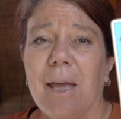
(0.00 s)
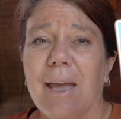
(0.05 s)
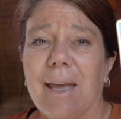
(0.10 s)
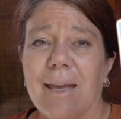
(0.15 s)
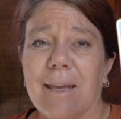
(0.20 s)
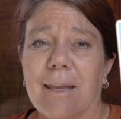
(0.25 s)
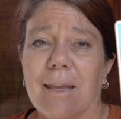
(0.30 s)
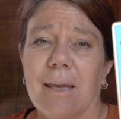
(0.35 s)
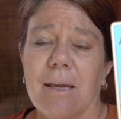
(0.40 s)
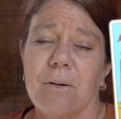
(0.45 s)

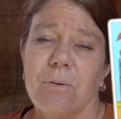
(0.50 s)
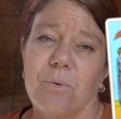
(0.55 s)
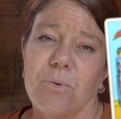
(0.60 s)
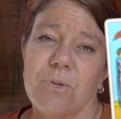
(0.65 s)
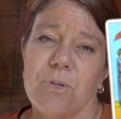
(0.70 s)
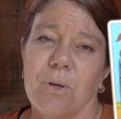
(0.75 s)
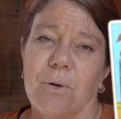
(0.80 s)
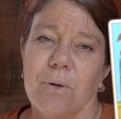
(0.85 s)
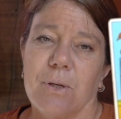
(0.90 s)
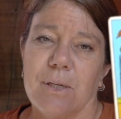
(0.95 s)
It can
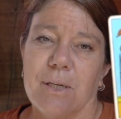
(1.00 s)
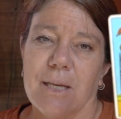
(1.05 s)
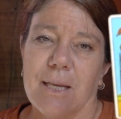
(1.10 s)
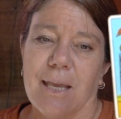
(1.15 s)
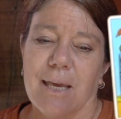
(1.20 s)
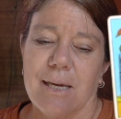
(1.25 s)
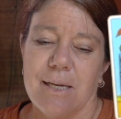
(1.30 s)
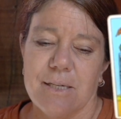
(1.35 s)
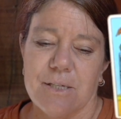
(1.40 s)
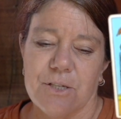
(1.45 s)
also
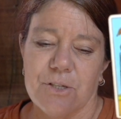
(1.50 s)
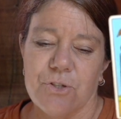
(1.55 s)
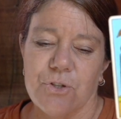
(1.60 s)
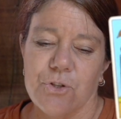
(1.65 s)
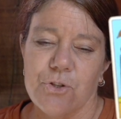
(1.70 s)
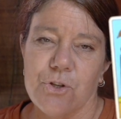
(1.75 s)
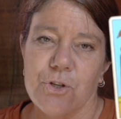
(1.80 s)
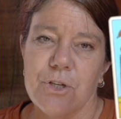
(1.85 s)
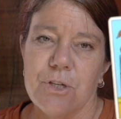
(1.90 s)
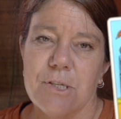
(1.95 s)
indicate
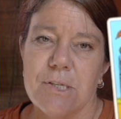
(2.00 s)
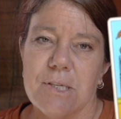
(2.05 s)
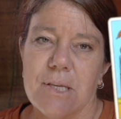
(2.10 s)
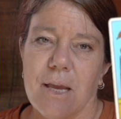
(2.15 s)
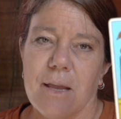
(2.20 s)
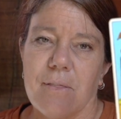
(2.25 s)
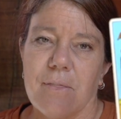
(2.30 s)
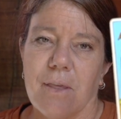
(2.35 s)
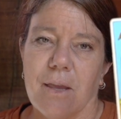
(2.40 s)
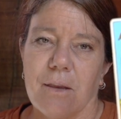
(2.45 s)
decisions
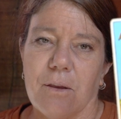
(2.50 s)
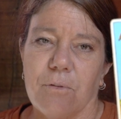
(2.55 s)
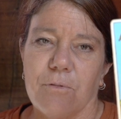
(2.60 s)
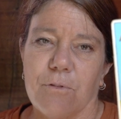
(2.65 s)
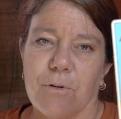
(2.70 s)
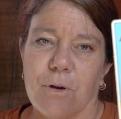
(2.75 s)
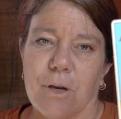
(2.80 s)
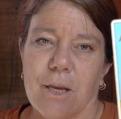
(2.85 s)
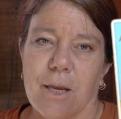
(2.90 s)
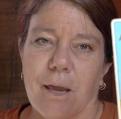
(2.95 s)
and that you're
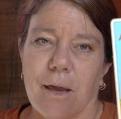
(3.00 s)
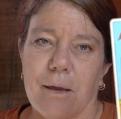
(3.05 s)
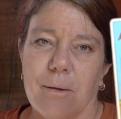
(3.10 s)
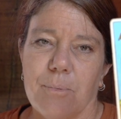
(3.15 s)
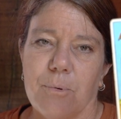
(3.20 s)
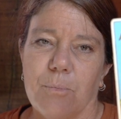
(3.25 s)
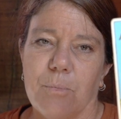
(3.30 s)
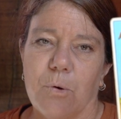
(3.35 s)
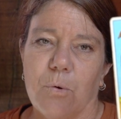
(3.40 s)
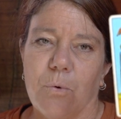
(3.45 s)
very
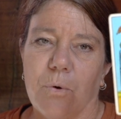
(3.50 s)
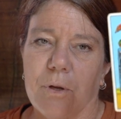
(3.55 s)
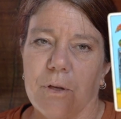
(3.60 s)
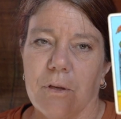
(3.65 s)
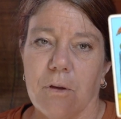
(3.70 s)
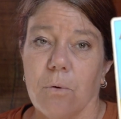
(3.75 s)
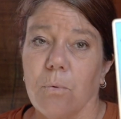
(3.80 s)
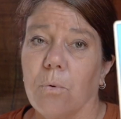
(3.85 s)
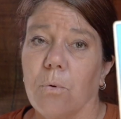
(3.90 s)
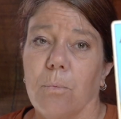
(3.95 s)
capable
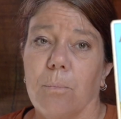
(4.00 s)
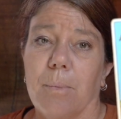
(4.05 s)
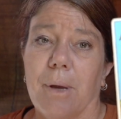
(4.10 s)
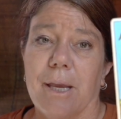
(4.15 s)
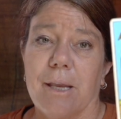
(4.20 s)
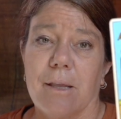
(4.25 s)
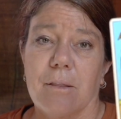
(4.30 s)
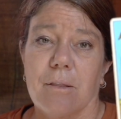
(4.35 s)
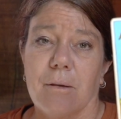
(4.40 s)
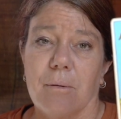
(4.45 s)
and you'll
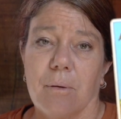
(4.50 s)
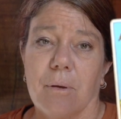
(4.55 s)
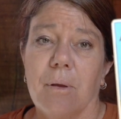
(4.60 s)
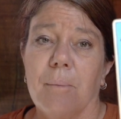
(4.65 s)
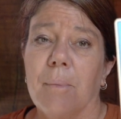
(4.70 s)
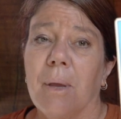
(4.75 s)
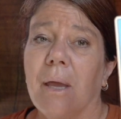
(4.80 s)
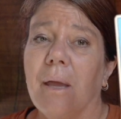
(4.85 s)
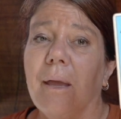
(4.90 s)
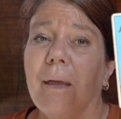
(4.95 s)
make them
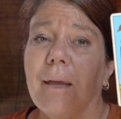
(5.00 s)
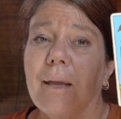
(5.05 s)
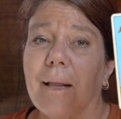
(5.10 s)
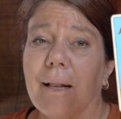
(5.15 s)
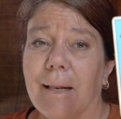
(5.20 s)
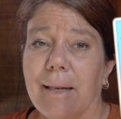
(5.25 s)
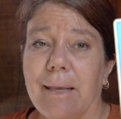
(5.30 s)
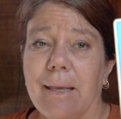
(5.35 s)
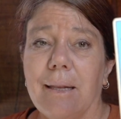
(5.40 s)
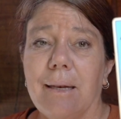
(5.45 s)

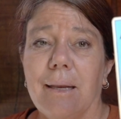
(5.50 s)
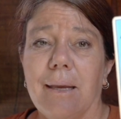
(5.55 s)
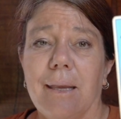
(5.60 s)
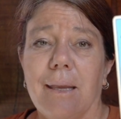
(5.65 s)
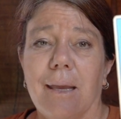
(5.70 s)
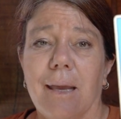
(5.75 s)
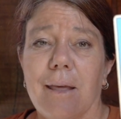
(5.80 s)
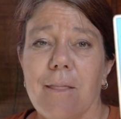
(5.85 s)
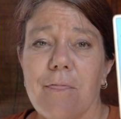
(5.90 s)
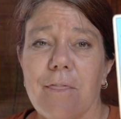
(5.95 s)

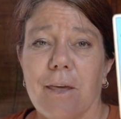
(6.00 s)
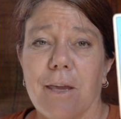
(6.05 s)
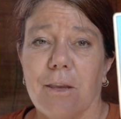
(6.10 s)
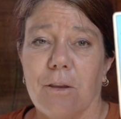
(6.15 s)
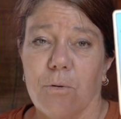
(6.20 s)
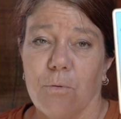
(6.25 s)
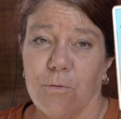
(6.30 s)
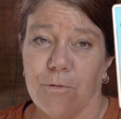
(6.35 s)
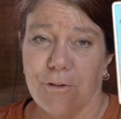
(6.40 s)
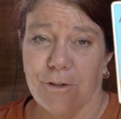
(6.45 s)
clearly and that
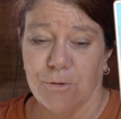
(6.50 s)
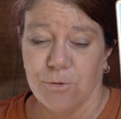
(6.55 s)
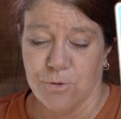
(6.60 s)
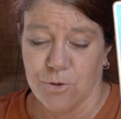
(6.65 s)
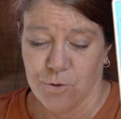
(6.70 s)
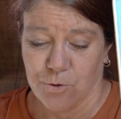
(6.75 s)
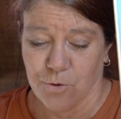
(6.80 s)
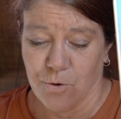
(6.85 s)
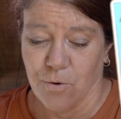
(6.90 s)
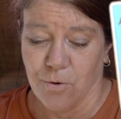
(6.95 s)
you'll feel
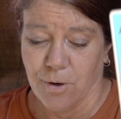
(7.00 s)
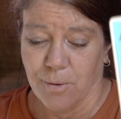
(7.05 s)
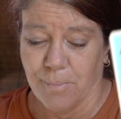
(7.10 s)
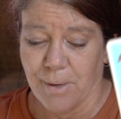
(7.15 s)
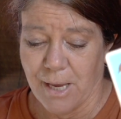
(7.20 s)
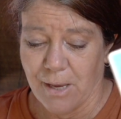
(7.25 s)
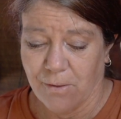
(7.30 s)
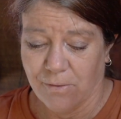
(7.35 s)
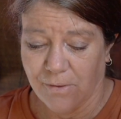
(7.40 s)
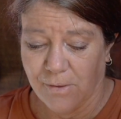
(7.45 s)
strong
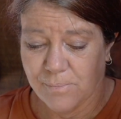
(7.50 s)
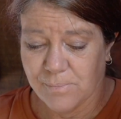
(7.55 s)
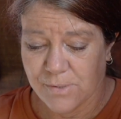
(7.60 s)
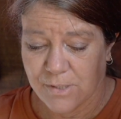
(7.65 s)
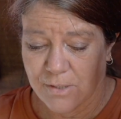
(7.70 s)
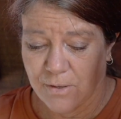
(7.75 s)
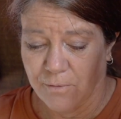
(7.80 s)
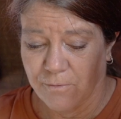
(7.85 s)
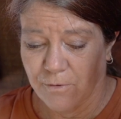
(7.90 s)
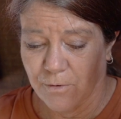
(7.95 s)
about them.
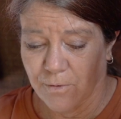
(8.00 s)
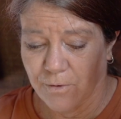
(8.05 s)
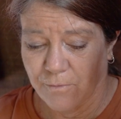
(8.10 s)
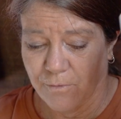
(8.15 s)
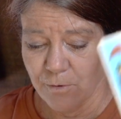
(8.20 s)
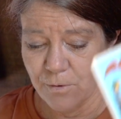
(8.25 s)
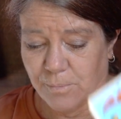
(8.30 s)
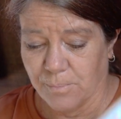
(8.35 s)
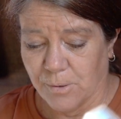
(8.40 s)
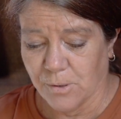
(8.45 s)
So very,
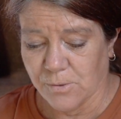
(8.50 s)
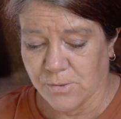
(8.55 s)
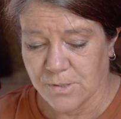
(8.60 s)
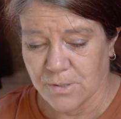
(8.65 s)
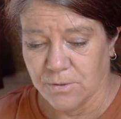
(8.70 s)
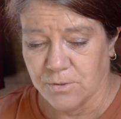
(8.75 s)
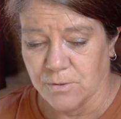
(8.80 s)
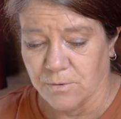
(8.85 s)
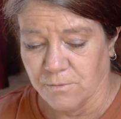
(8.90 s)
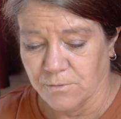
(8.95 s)
very
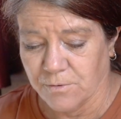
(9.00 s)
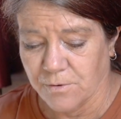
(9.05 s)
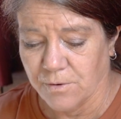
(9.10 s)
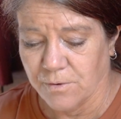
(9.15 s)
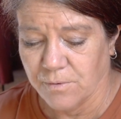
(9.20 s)
positive.